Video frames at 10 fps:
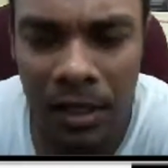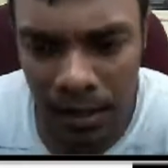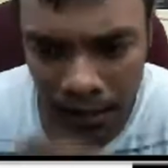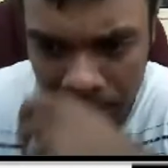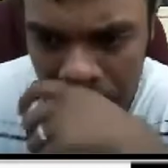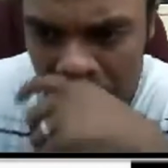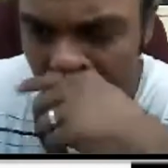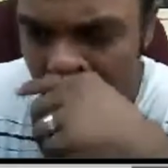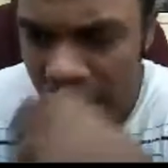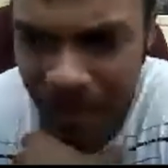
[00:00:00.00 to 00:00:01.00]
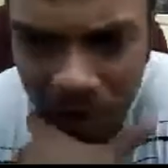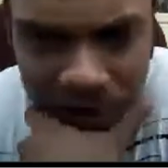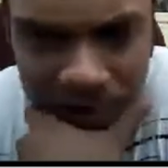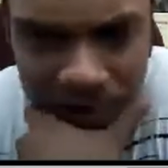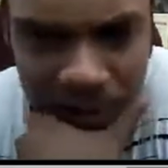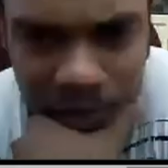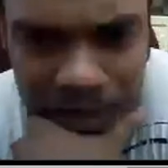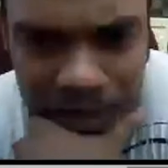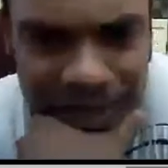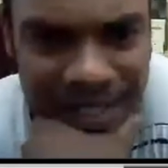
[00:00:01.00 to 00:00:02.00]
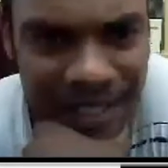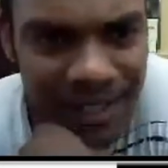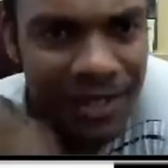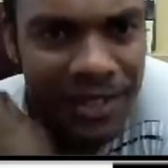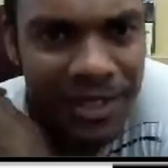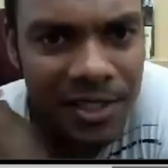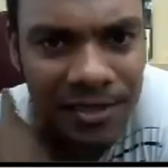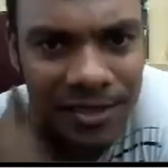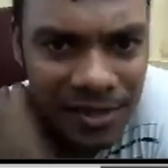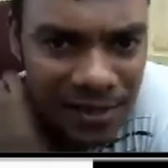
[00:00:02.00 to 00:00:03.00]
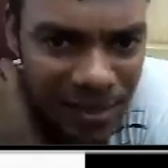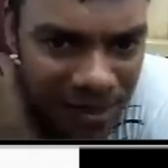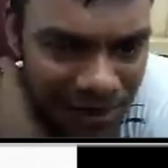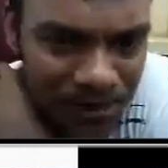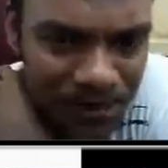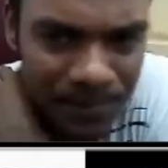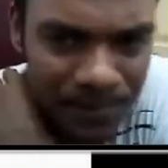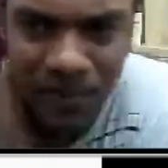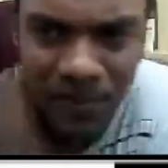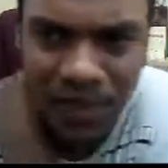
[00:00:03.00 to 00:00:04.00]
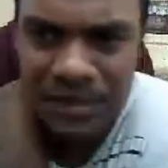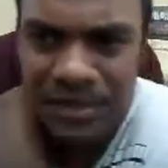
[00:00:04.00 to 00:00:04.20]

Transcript: uh, if you have questions or comments or so, please feel free to ask in the.